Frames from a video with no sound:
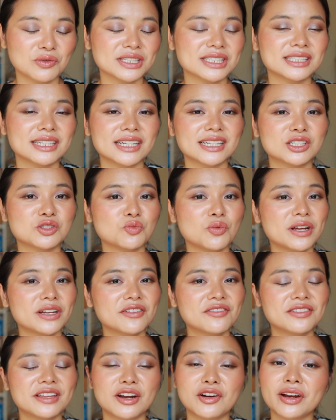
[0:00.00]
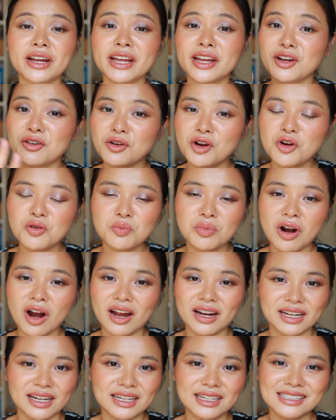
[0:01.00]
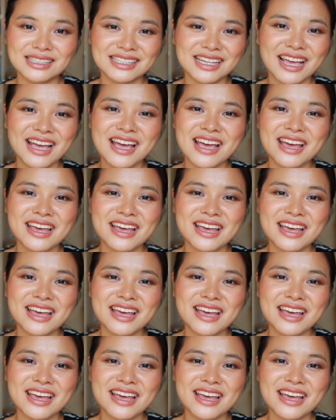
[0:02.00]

which is one of their hero products.